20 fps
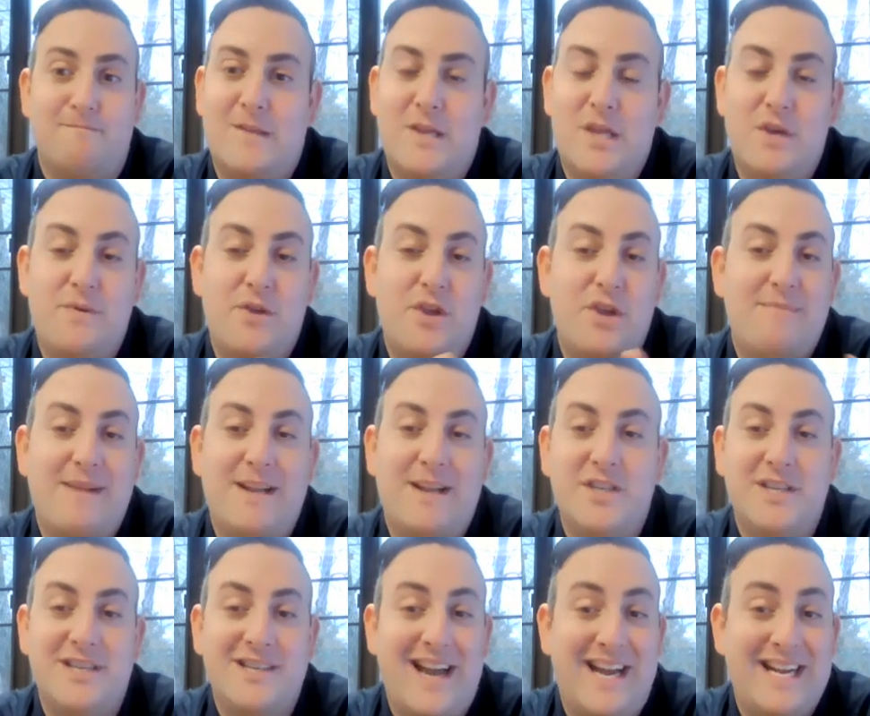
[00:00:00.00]
You
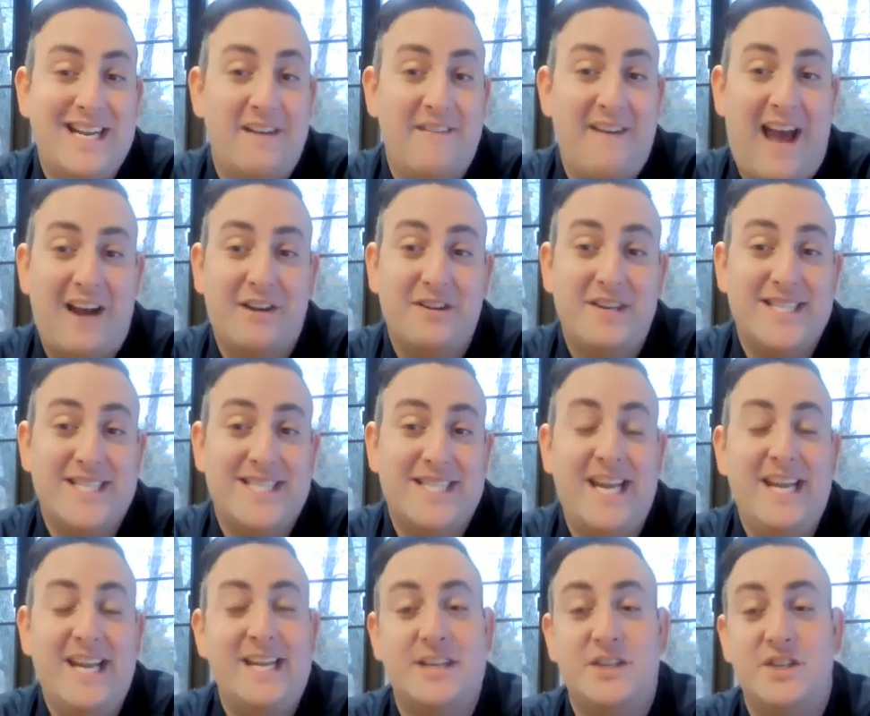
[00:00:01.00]
mentioned kind of out of
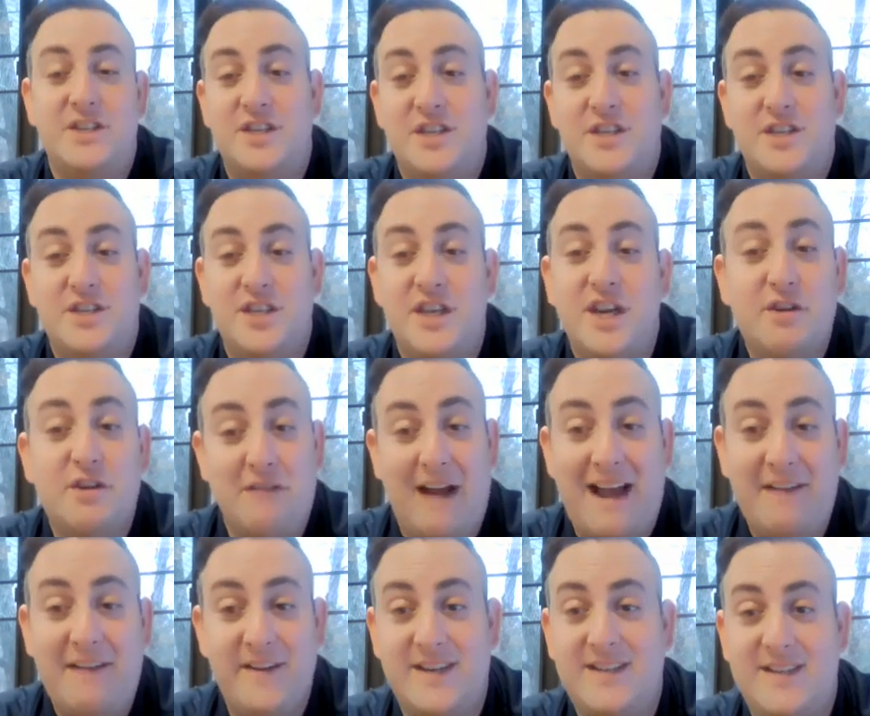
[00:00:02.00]
state and
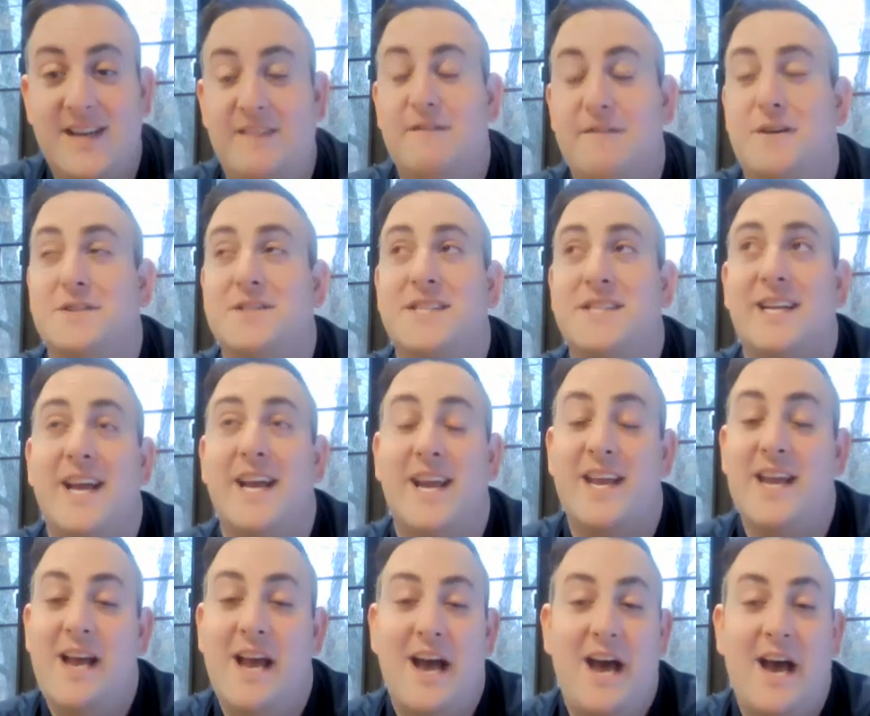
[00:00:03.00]
geographic
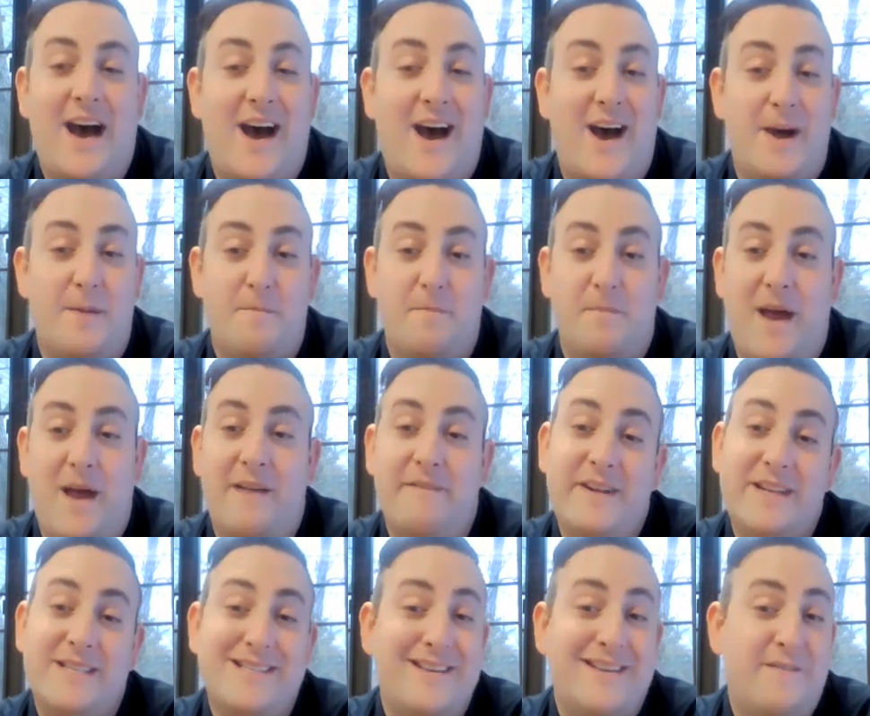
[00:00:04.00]
diversity.
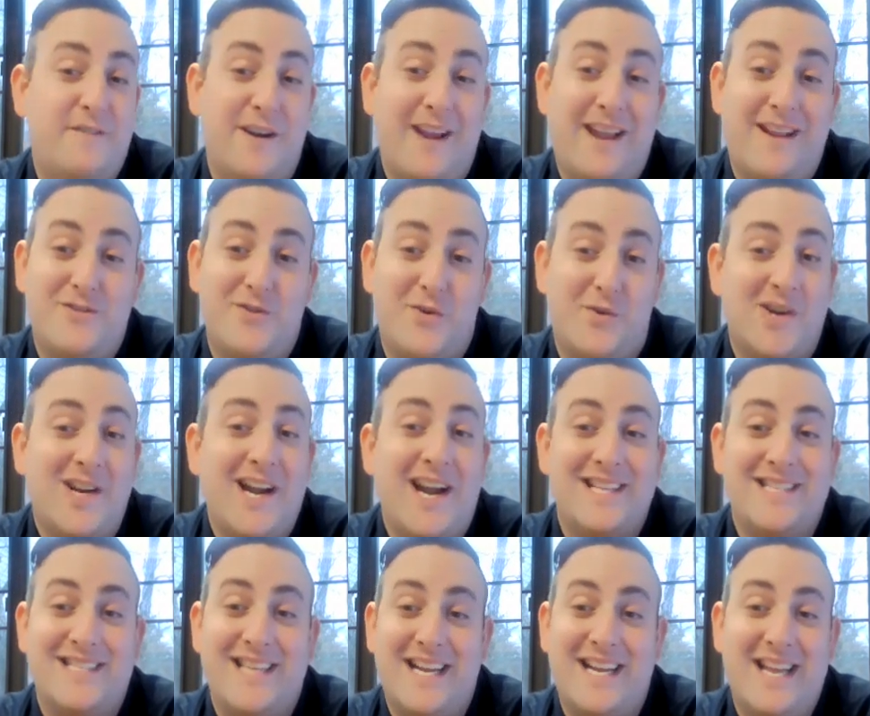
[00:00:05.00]
Obviously for tour
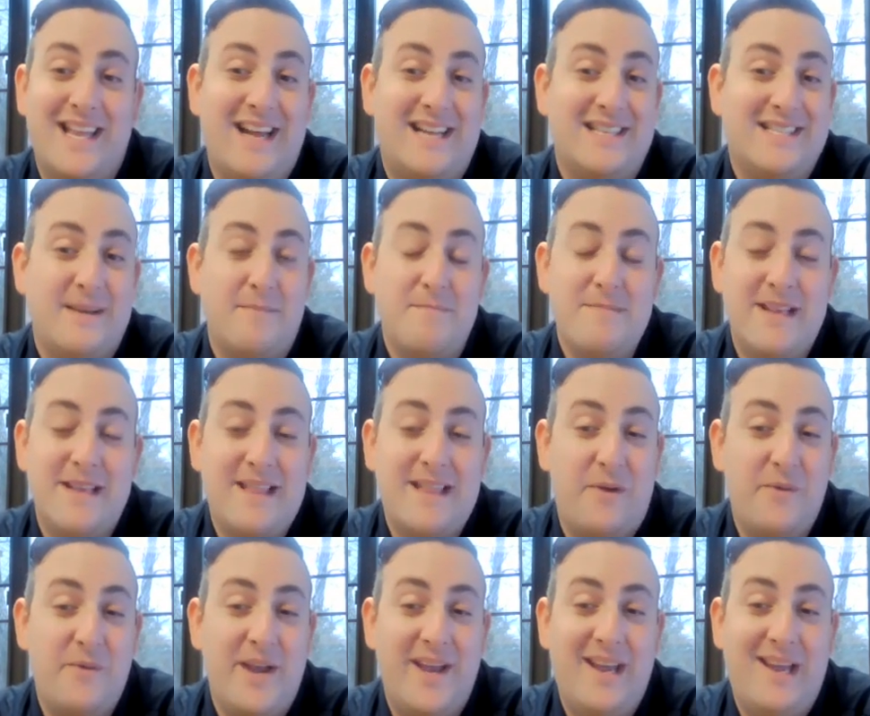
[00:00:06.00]
guides, that's something
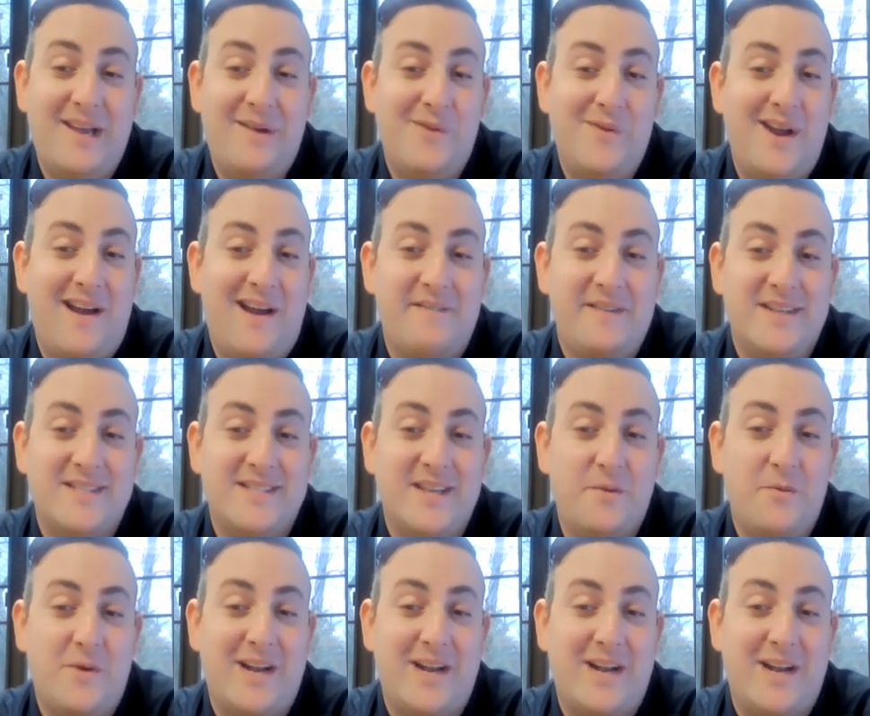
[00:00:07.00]
that we obviously